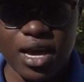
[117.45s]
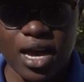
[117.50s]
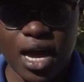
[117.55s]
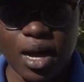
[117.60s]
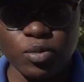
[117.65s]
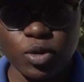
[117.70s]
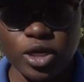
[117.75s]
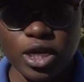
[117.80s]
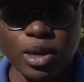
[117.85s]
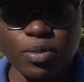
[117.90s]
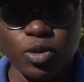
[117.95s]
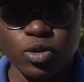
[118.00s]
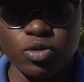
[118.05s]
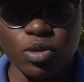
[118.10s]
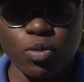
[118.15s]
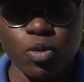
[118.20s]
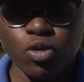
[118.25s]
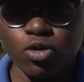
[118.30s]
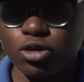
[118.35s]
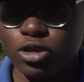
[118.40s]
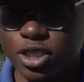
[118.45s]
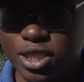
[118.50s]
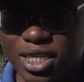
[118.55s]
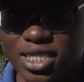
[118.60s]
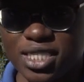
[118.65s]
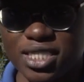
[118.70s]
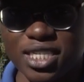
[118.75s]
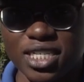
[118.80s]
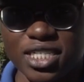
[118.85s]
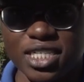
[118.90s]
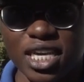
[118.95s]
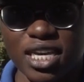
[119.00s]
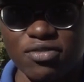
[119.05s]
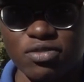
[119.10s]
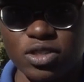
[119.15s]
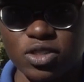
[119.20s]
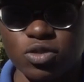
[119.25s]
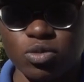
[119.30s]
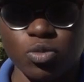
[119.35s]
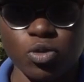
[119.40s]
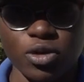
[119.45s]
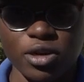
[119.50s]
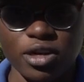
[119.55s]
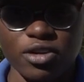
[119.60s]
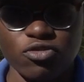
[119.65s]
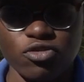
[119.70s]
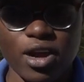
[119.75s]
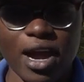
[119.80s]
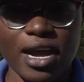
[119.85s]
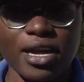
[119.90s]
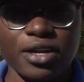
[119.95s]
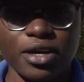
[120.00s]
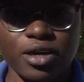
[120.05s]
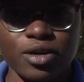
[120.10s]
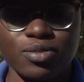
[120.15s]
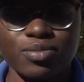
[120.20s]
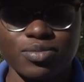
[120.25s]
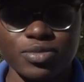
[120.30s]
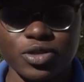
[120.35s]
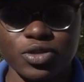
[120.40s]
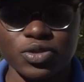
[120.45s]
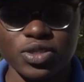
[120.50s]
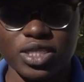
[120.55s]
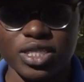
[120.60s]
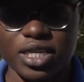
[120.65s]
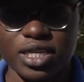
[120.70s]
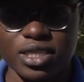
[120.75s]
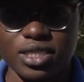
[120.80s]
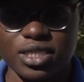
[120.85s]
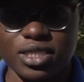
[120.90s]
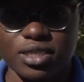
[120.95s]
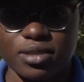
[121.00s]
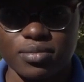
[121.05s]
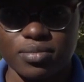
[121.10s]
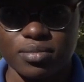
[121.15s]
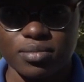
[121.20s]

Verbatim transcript: I'm your neighborhood reporter, Jessica Davis, reporting for Idaho News 6.